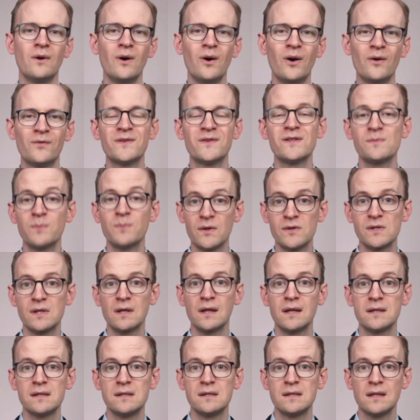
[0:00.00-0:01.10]
of the sponsor
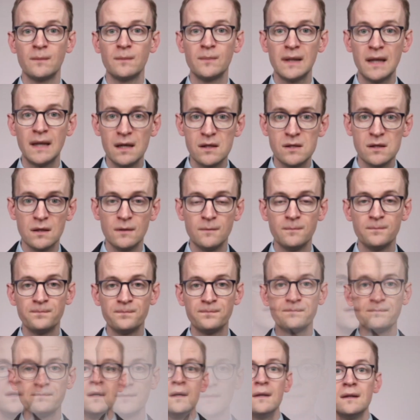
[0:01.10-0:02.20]
license application.
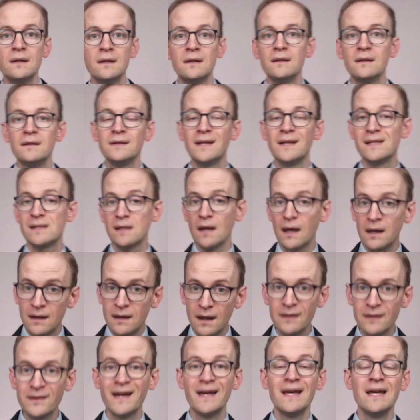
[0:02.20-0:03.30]
There's another